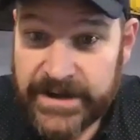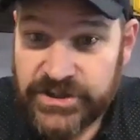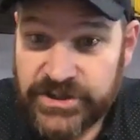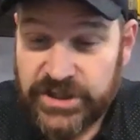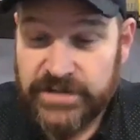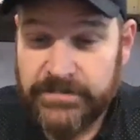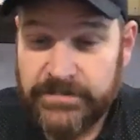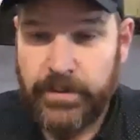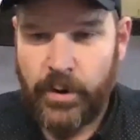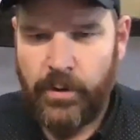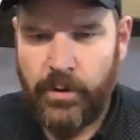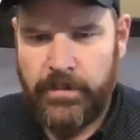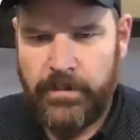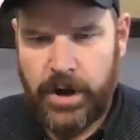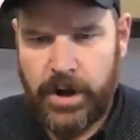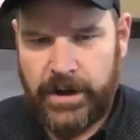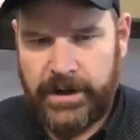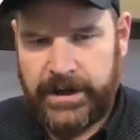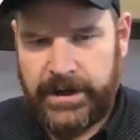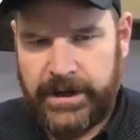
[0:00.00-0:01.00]
bull
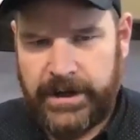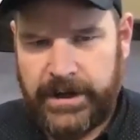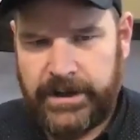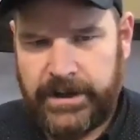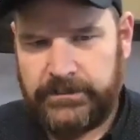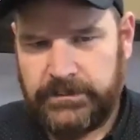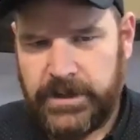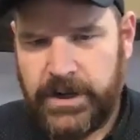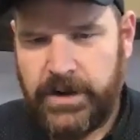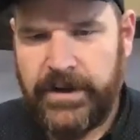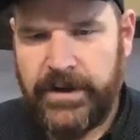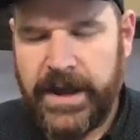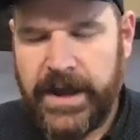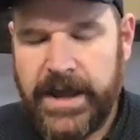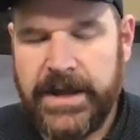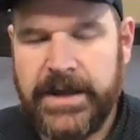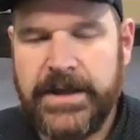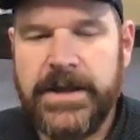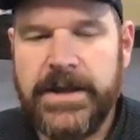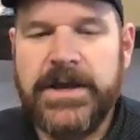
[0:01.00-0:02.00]
market,
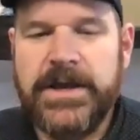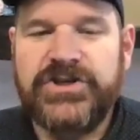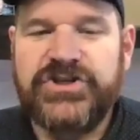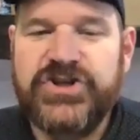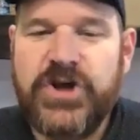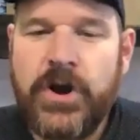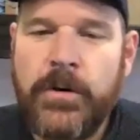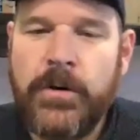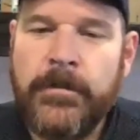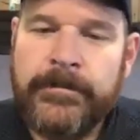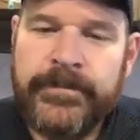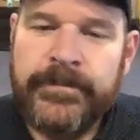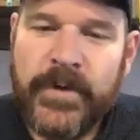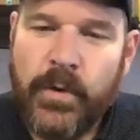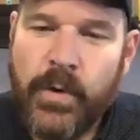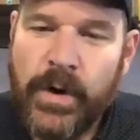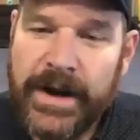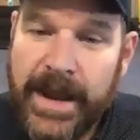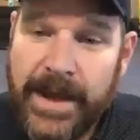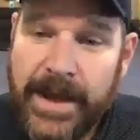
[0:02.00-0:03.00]
okay? So
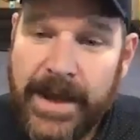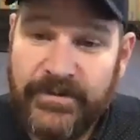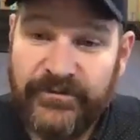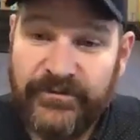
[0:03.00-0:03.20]
what happens